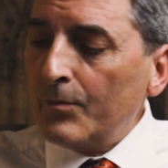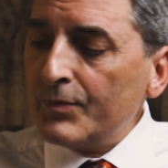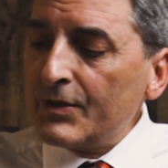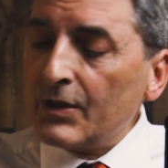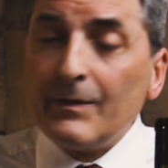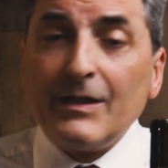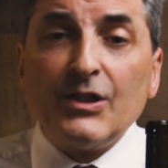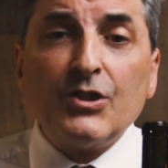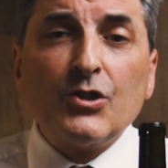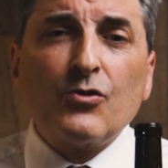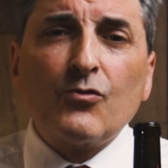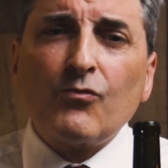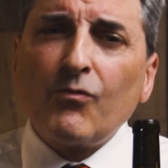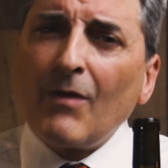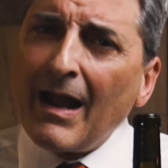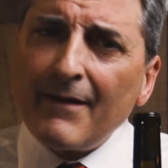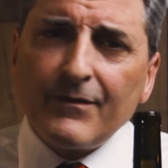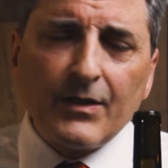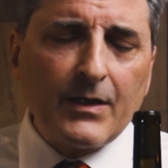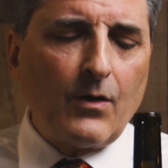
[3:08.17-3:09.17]
So he's
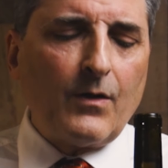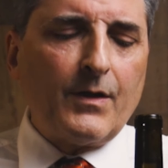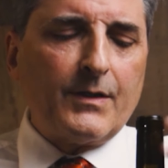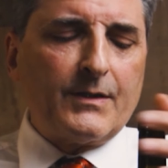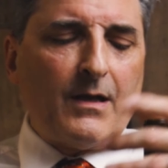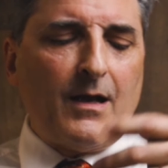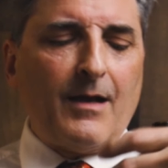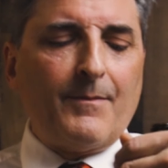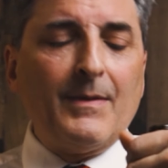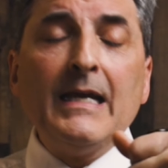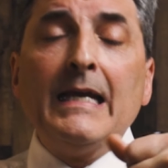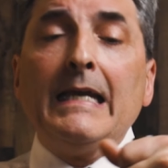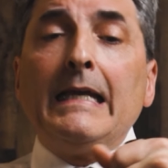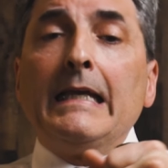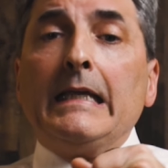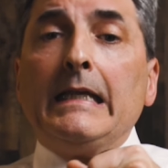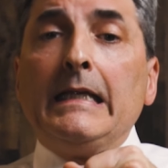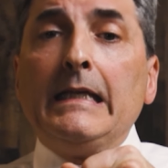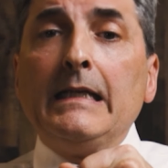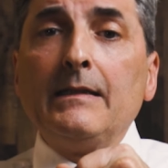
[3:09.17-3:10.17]
traveling all the time.
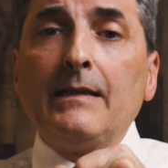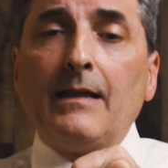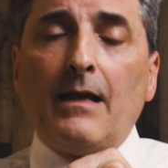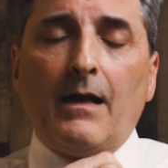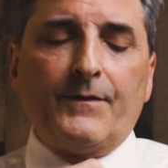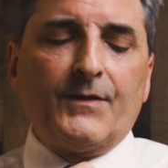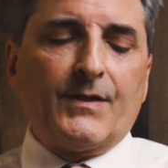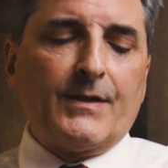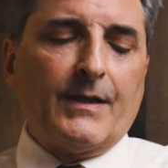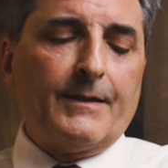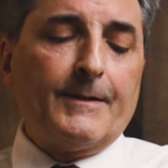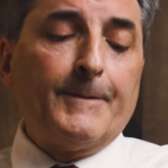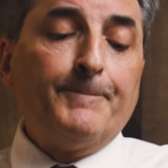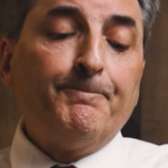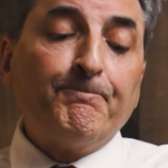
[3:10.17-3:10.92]
He loves it.